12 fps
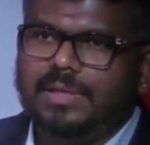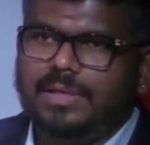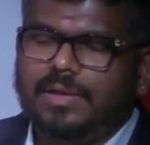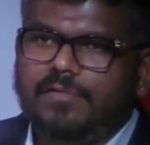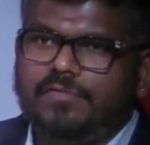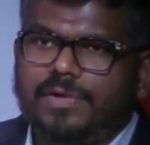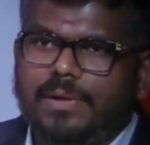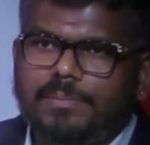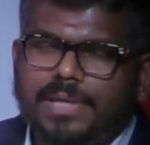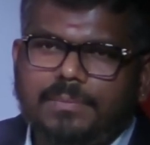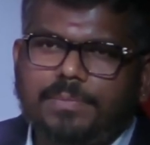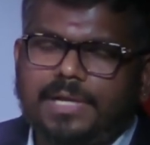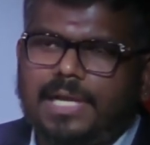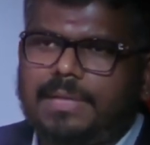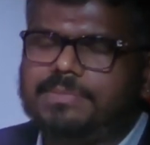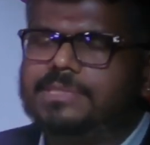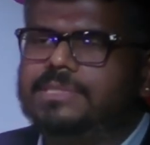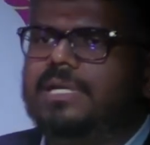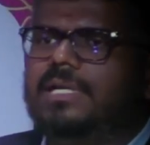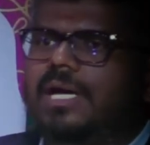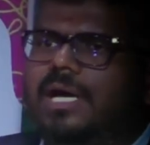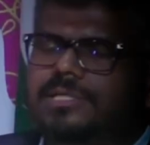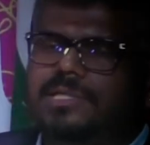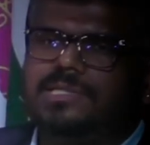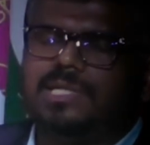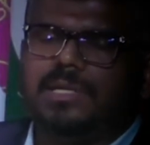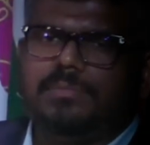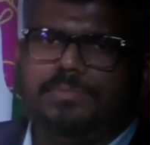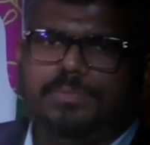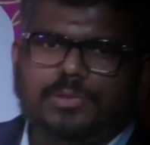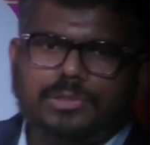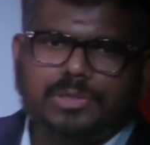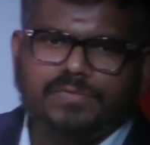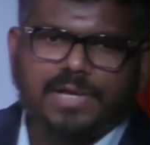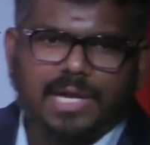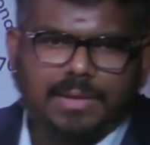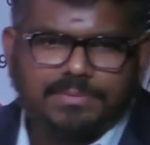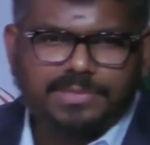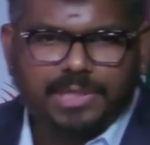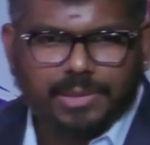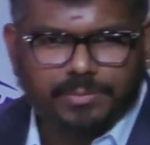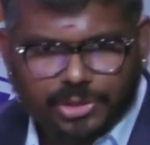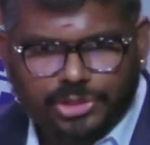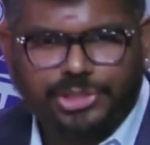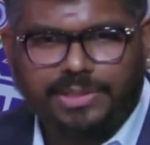From being perhaps the largest importer of arms and ammunition